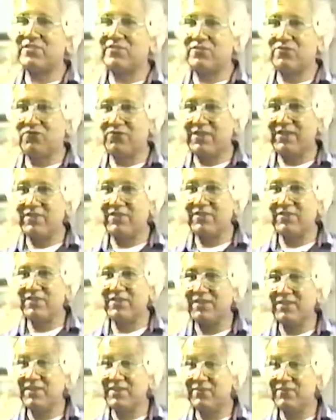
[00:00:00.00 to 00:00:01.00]

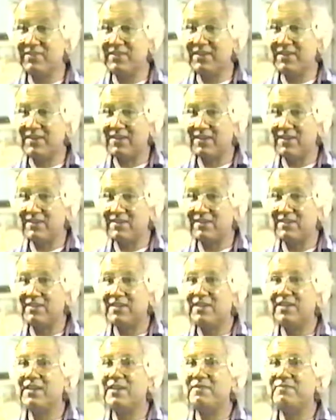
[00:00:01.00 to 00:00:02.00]
surrender of the heart
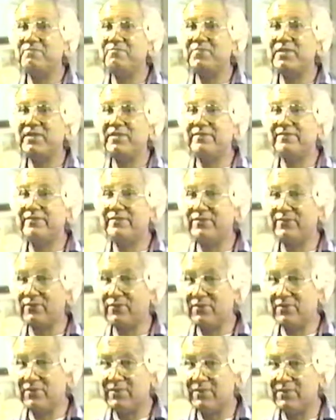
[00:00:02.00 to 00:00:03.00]

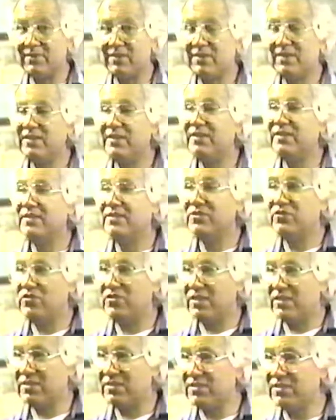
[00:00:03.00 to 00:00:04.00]
before
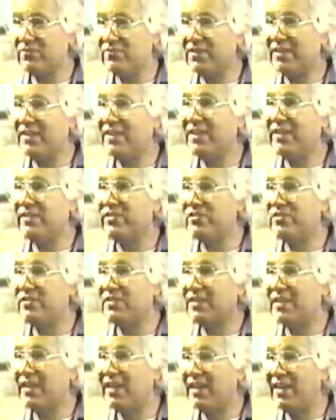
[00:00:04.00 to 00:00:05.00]

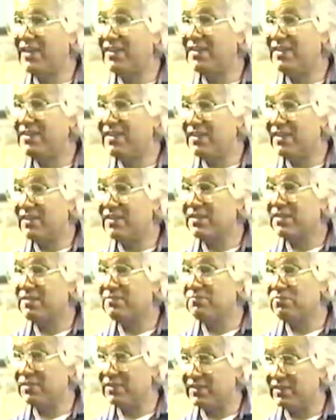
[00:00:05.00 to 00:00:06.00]
justification can take
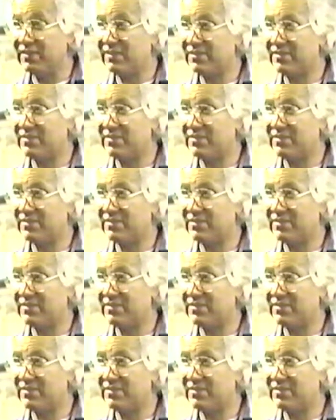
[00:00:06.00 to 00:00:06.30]
place.